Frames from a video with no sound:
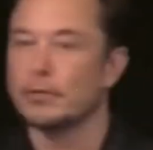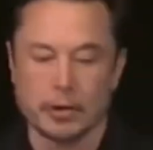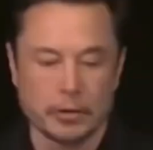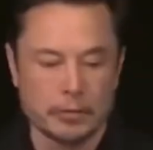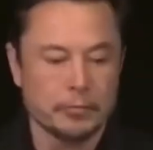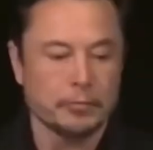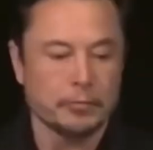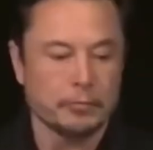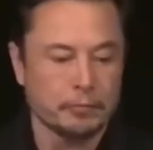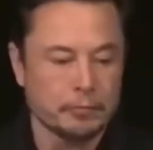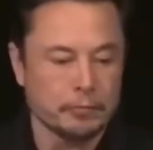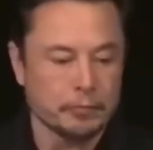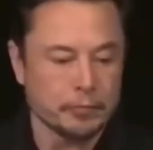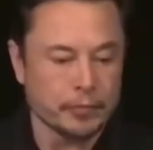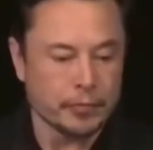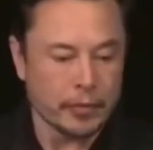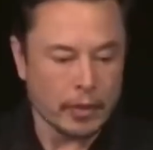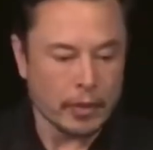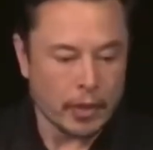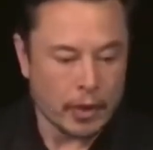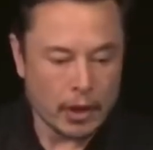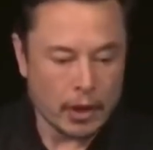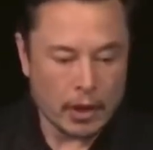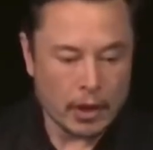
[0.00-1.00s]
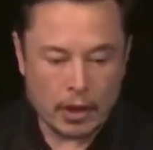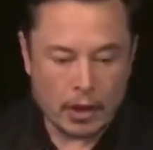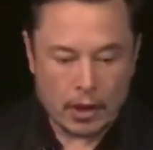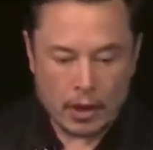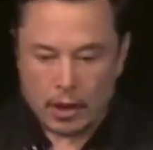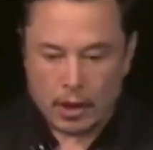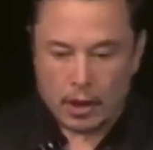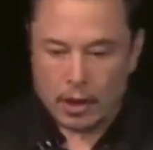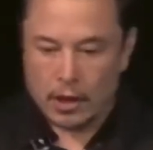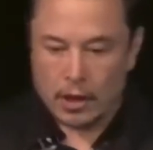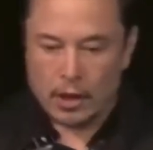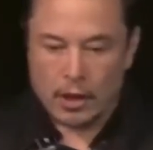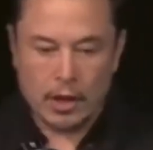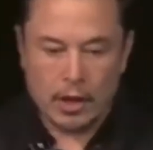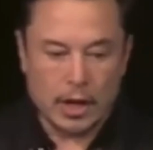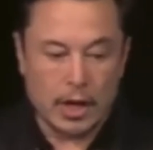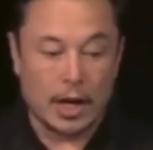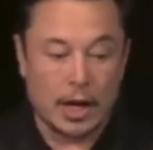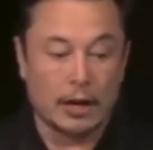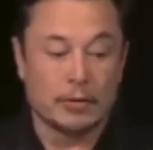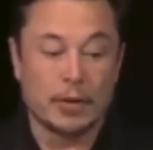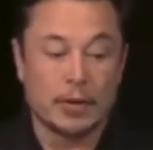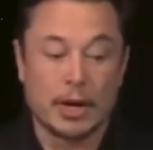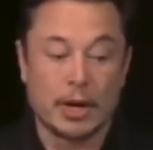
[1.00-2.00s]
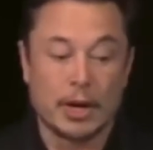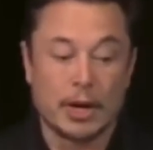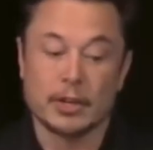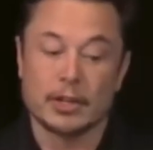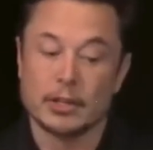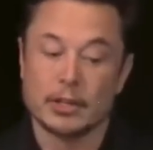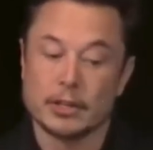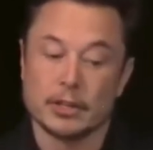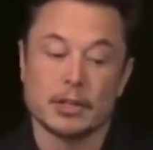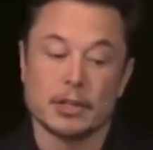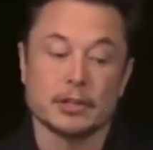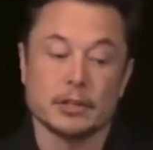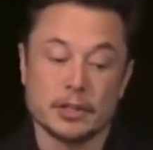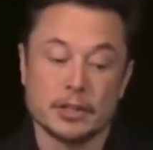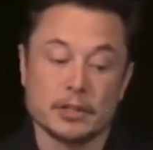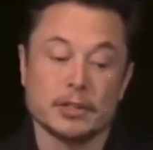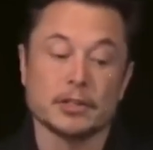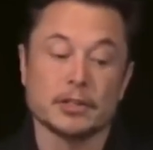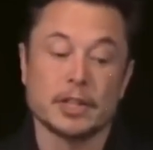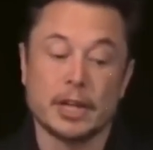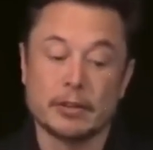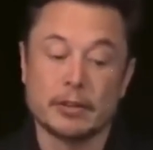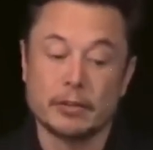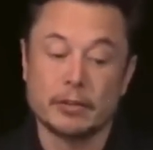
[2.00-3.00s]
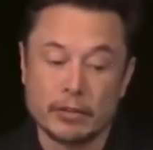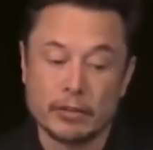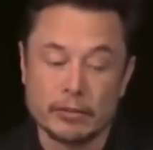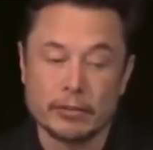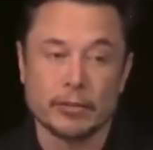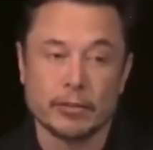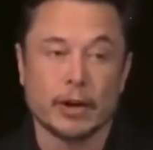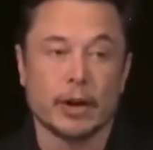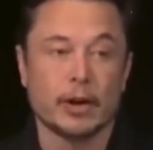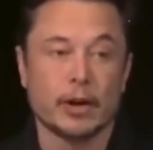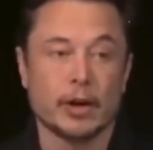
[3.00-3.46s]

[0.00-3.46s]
After listening to this epic reply, Elon Musk was forced to